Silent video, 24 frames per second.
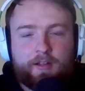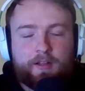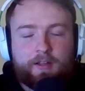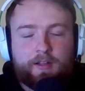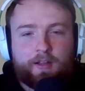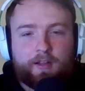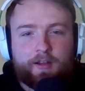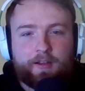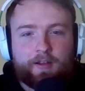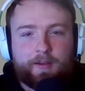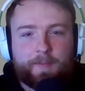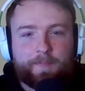
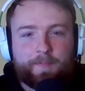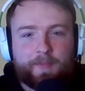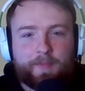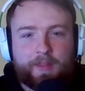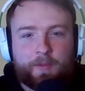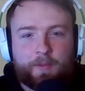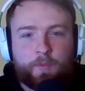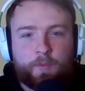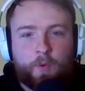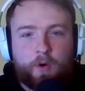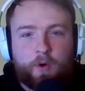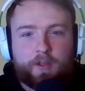Like,
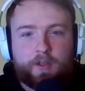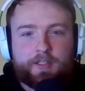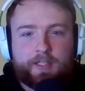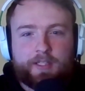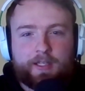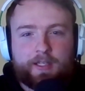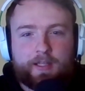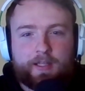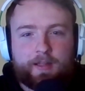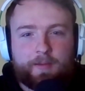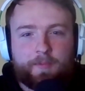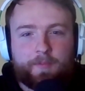what is
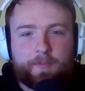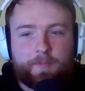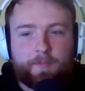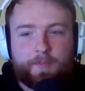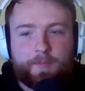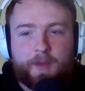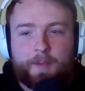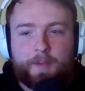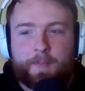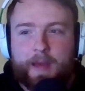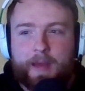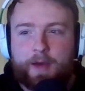it
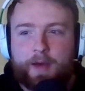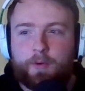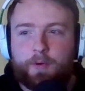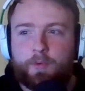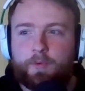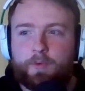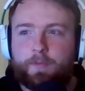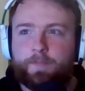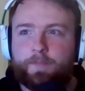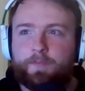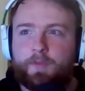about